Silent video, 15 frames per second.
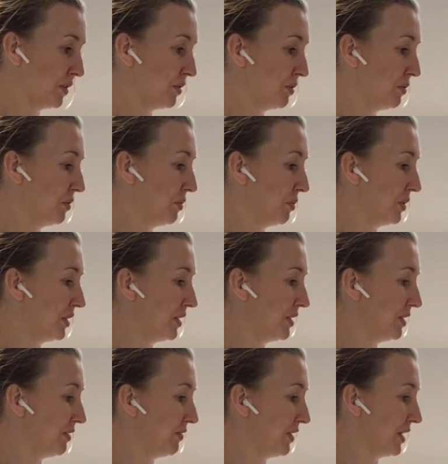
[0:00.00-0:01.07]
So
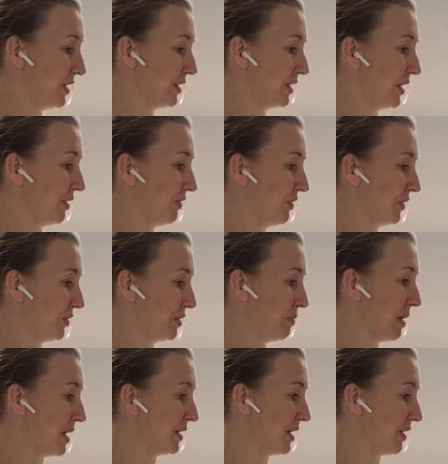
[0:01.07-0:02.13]
notice if this side feels a
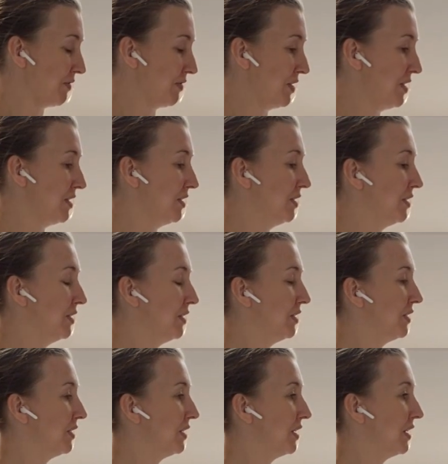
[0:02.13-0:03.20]
bit different,
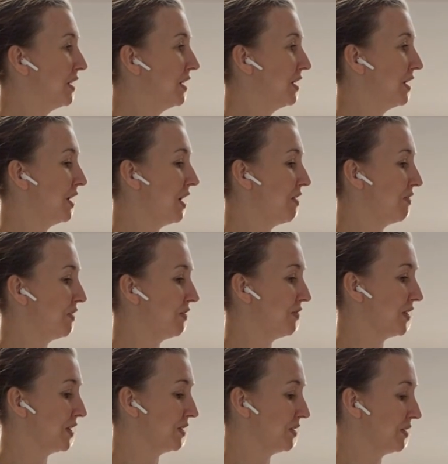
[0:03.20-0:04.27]
if it
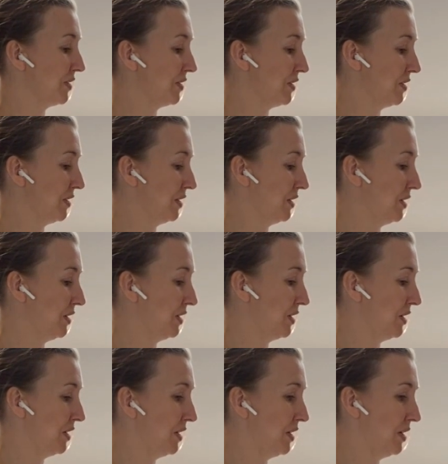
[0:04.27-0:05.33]
feels
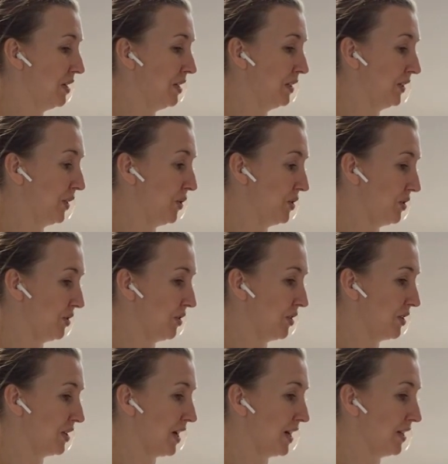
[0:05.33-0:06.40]

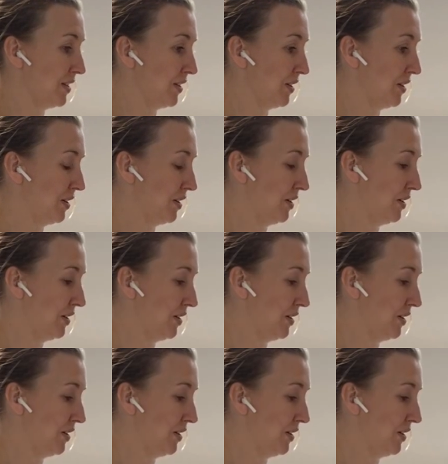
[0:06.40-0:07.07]
looser, tighter,